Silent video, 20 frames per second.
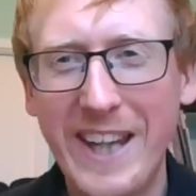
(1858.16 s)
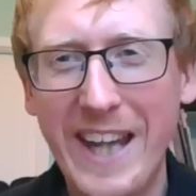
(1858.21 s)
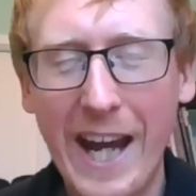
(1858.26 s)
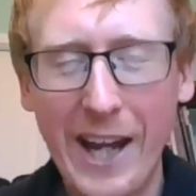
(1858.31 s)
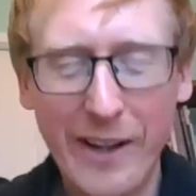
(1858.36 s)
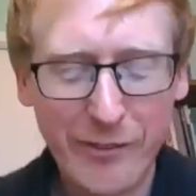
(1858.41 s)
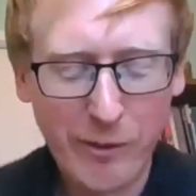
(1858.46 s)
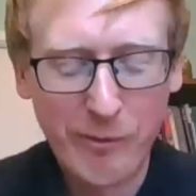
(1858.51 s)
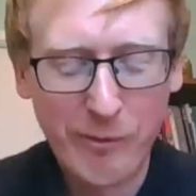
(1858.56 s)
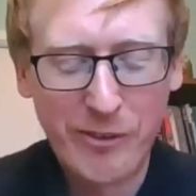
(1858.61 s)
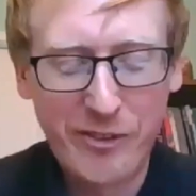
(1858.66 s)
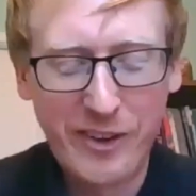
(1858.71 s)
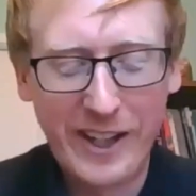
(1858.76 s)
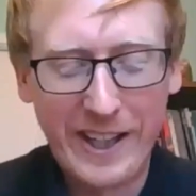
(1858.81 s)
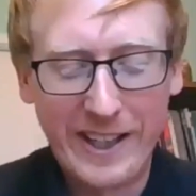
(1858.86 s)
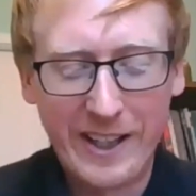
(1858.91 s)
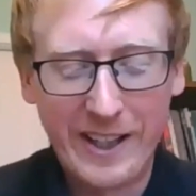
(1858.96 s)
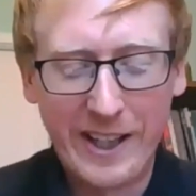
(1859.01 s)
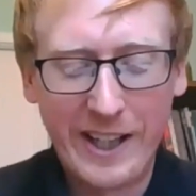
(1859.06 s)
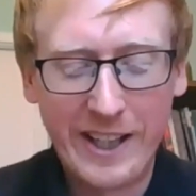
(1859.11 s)
yes,
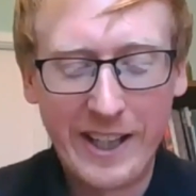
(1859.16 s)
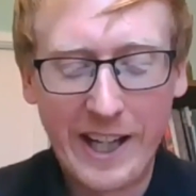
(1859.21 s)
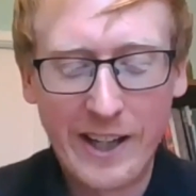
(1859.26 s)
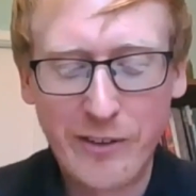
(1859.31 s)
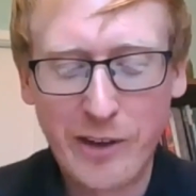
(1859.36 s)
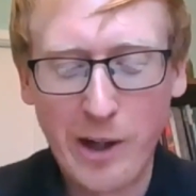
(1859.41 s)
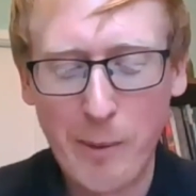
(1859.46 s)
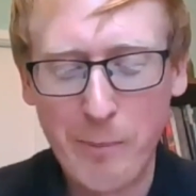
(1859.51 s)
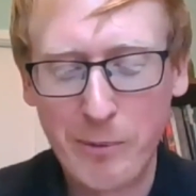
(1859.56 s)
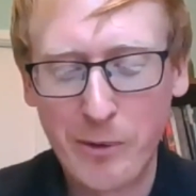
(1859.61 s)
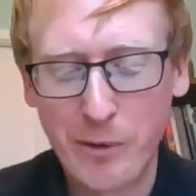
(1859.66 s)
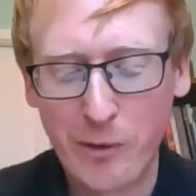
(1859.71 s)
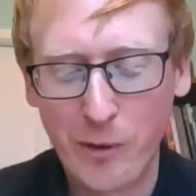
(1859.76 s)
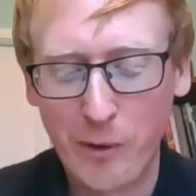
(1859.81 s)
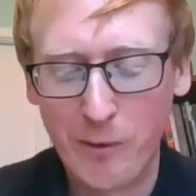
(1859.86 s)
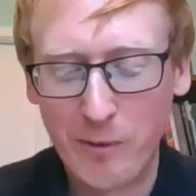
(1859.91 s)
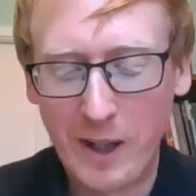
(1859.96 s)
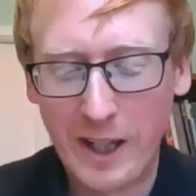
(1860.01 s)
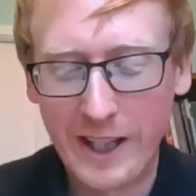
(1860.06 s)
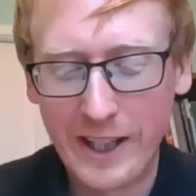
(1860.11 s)
obviously, in, in, terms of
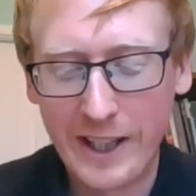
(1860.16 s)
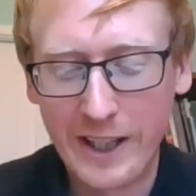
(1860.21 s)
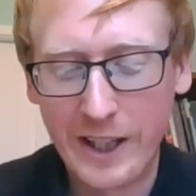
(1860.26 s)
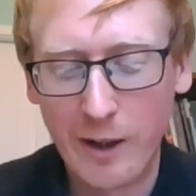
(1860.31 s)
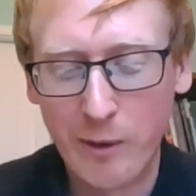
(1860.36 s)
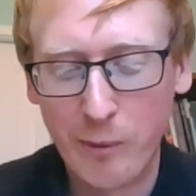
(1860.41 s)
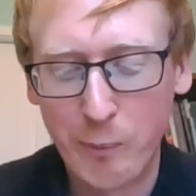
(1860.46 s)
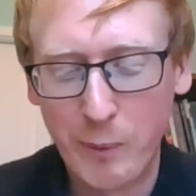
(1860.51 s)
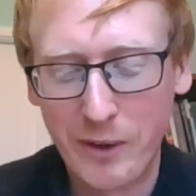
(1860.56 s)
sort of like you know,